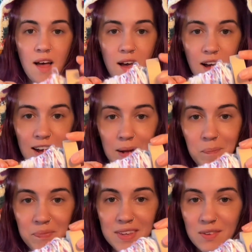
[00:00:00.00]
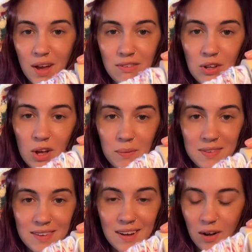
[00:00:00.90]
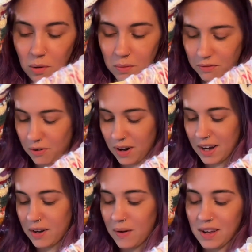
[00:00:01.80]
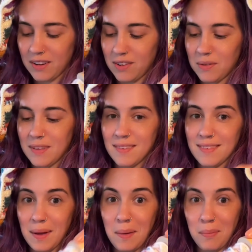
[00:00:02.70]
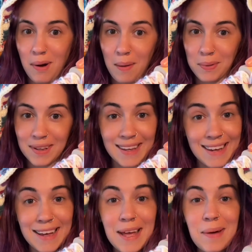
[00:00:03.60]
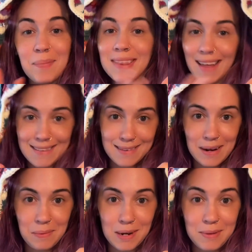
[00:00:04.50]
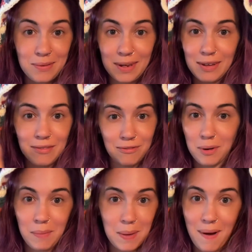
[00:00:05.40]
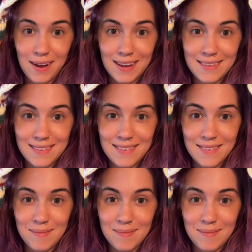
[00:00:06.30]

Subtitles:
So I have a long ways to go before I know how to do this properly, but that's what I'm gonna be doing for my pockets.